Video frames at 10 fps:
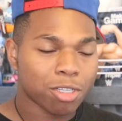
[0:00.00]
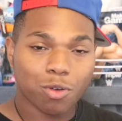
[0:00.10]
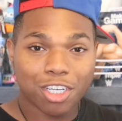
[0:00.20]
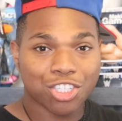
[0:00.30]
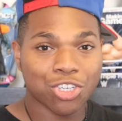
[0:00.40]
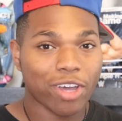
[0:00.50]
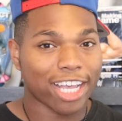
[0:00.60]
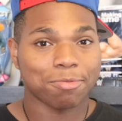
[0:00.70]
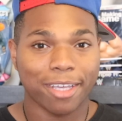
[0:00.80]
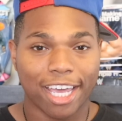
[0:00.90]
Between the two,
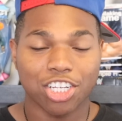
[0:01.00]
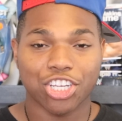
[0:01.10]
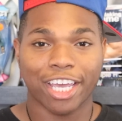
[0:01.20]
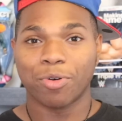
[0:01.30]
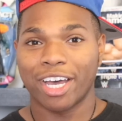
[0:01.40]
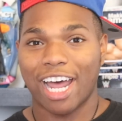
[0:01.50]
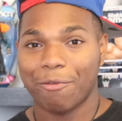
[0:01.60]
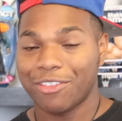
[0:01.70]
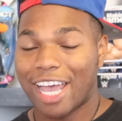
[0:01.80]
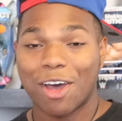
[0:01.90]
has to be AJ, but
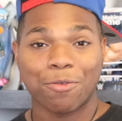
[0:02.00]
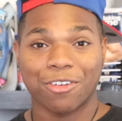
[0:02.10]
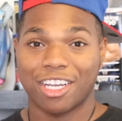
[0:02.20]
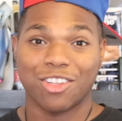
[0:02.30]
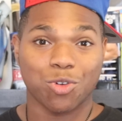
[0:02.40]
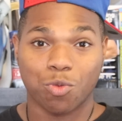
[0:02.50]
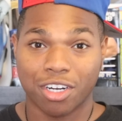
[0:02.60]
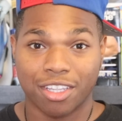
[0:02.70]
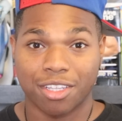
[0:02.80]
I'm down for either one